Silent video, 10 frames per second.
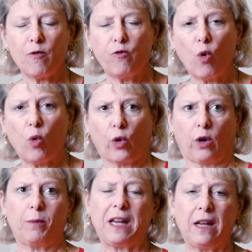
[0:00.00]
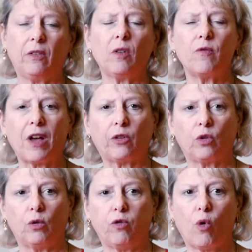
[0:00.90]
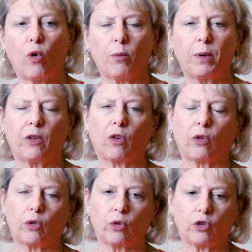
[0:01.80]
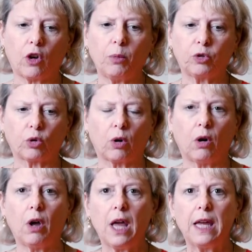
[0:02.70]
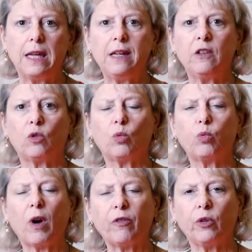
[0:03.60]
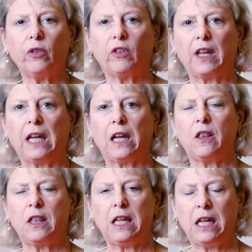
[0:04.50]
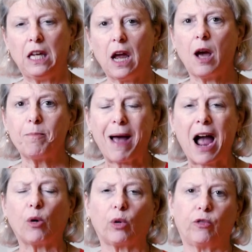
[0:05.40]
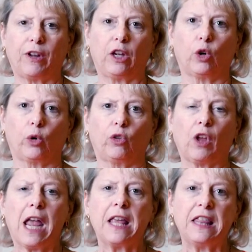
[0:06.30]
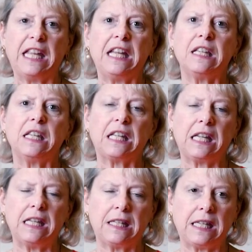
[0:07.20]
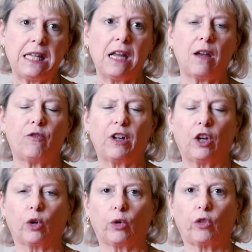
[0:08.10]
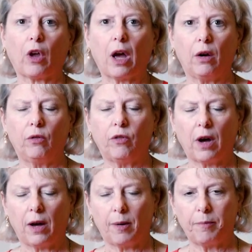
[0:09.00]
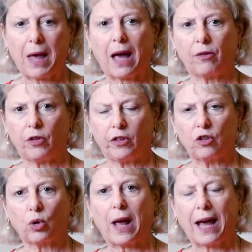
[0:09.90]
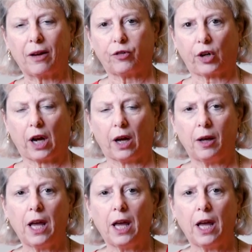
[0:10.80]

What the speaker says: form, it is a vessel form, but it's also sculptural. He's referencing the power figures, the Nikisi figures of Central Africa.